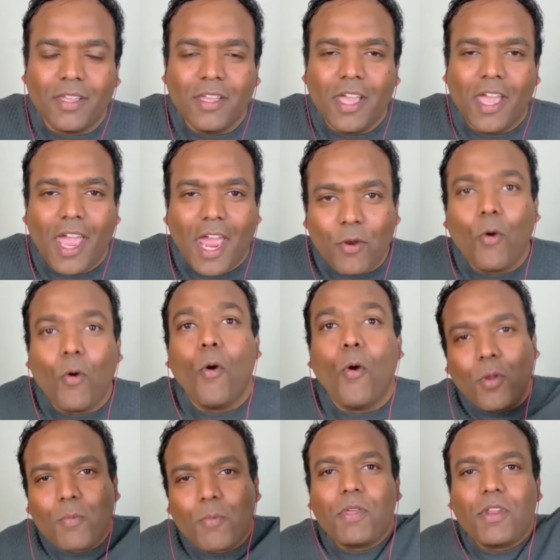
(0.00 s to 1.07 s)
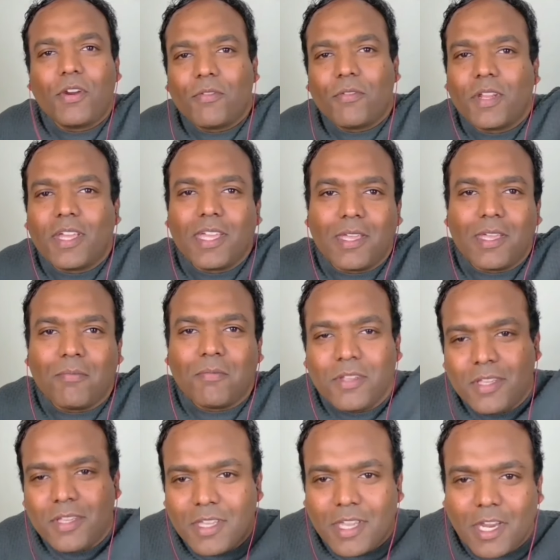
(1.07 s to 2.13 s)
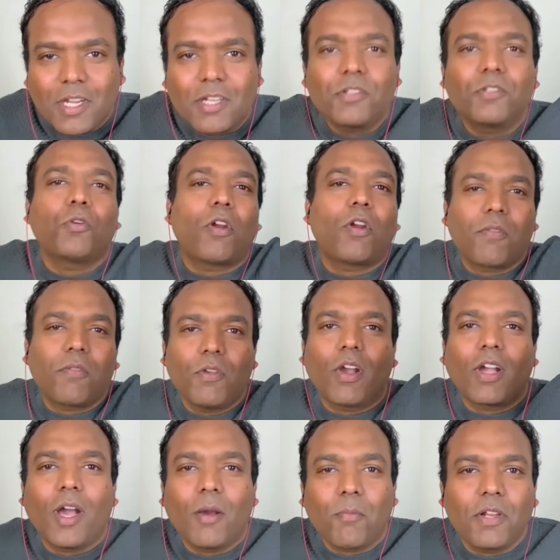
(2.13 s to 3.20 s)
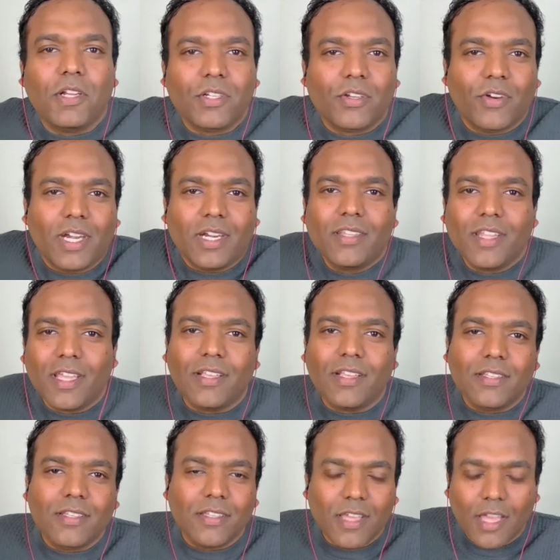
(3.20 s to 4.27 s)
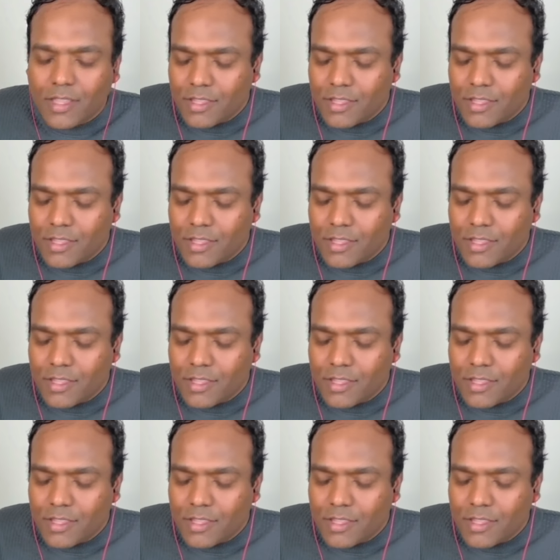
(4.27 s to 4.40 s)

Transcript: And over a period of time, it sort of, you accomplish great things. And this